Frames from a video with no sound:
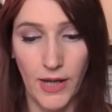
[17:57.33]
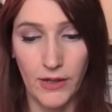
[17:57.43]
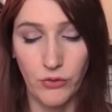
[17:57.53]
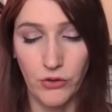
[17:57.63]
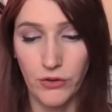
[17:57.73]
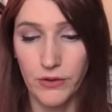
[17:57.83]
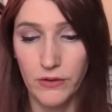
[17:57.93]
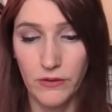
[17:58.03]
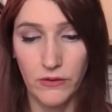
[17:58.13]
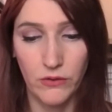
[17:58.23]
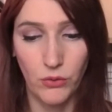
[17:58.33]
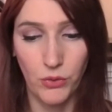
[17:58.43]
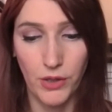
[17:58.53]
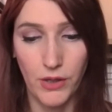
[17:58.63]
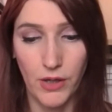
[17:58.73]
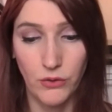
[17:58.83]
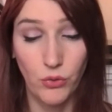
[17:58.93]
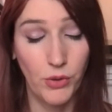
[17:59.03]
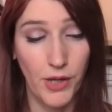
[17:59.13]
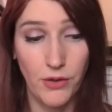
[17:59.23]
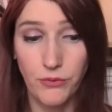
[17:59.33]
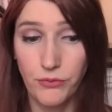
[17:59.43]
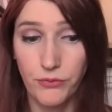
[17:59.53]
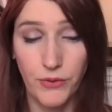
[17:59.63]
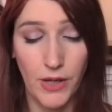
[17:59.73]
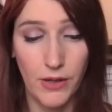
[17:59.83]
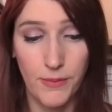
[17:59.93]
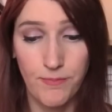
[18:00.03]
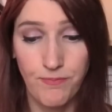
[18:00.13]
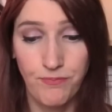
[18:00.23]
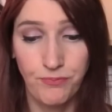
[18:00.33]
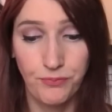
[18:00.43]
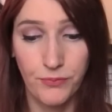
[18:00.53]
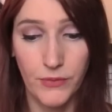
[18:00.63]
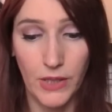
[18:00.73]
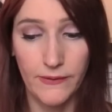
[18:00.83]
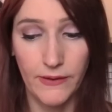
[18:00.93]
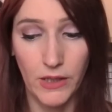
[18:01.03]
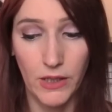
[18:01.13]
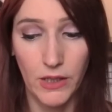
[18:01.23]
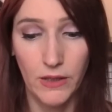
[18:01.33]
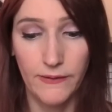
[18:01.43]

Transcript: X returns, new, uh, new love. Um, let's see.